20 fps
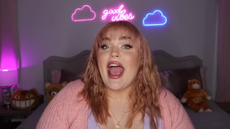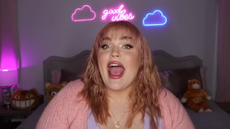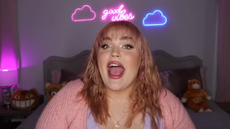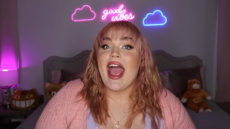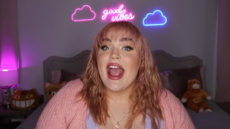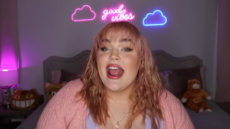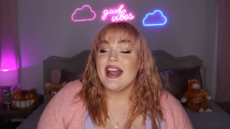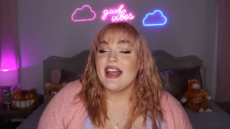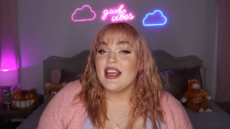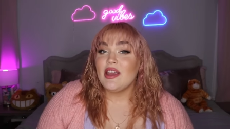
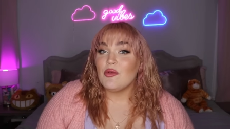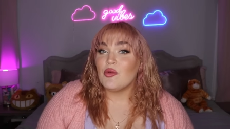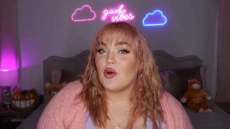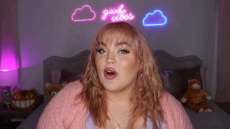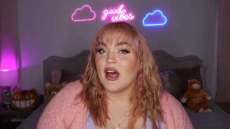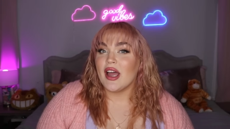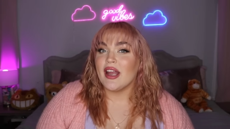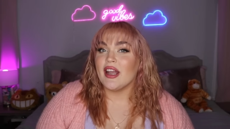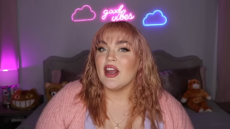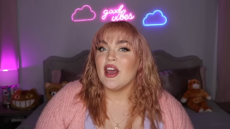
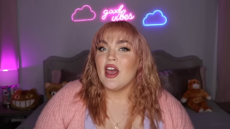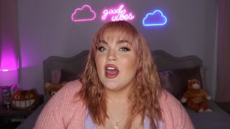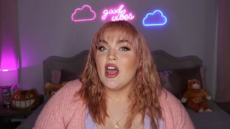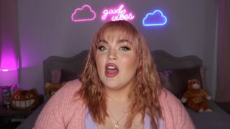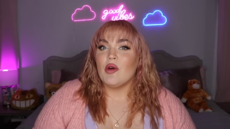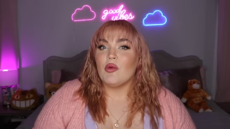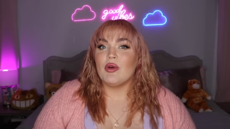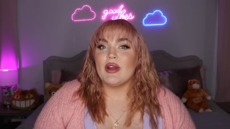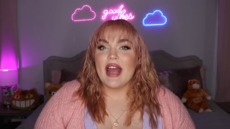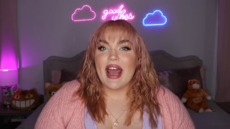anyone
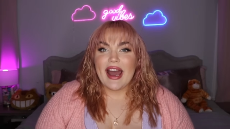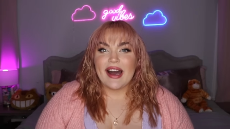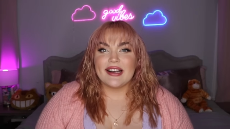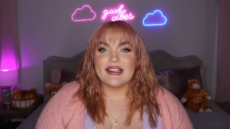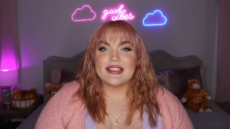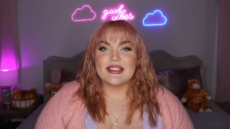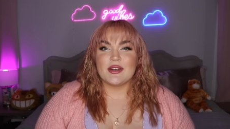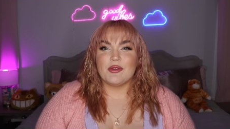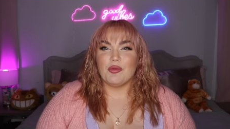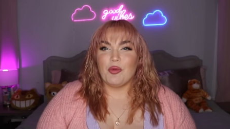would
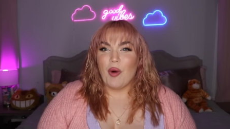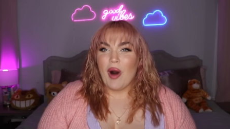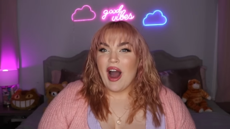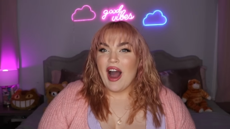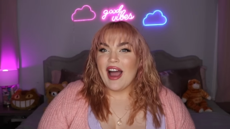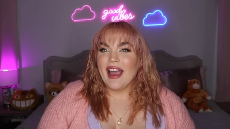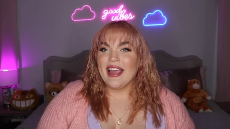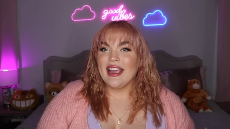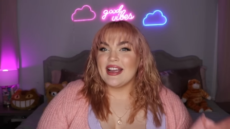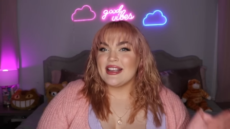ask
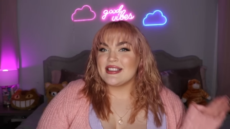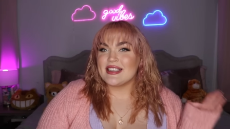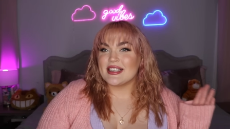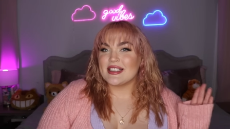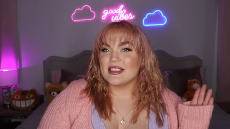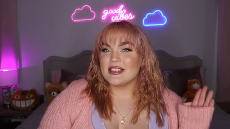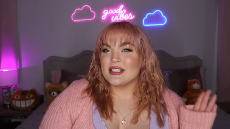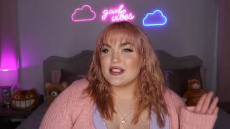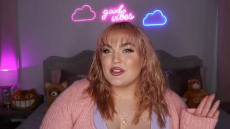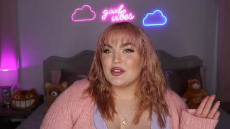why it's
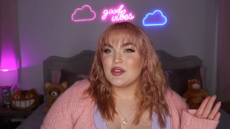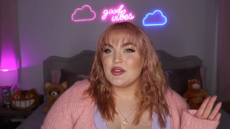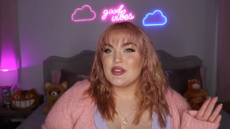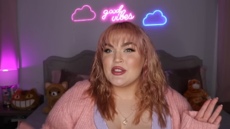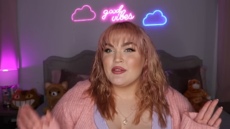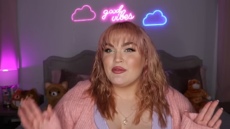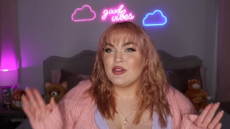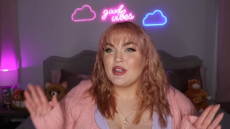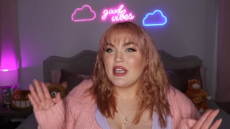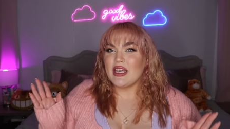
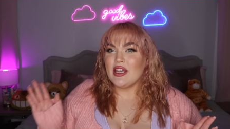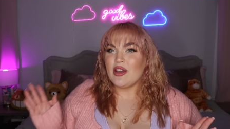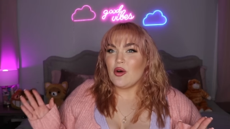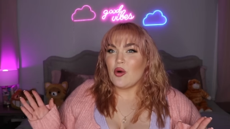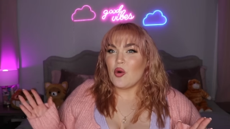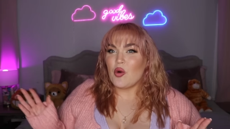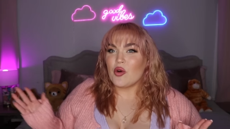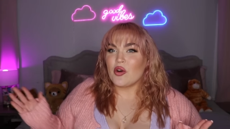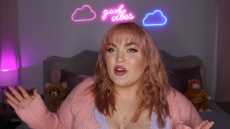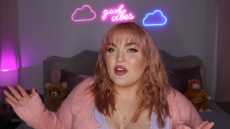exclusively
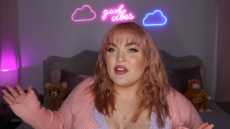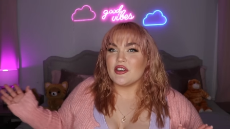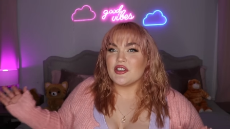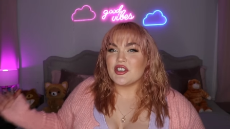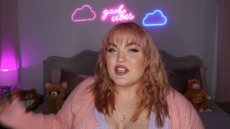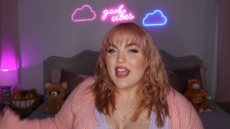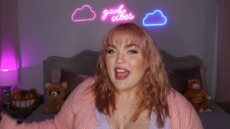orange